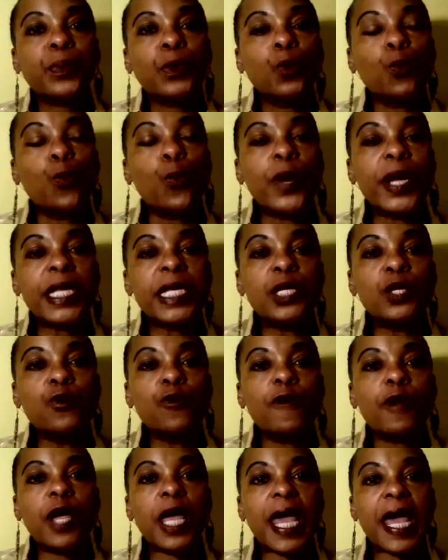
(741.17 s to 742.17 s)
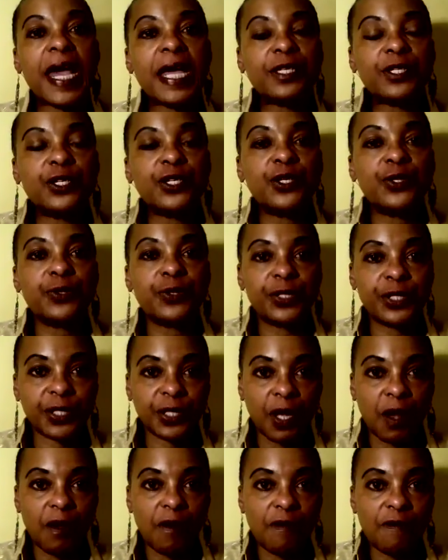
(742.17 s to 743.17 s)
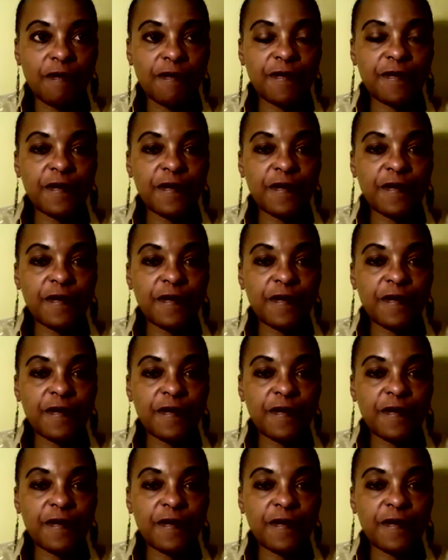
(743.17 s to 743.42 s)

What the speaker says: When you catch yourself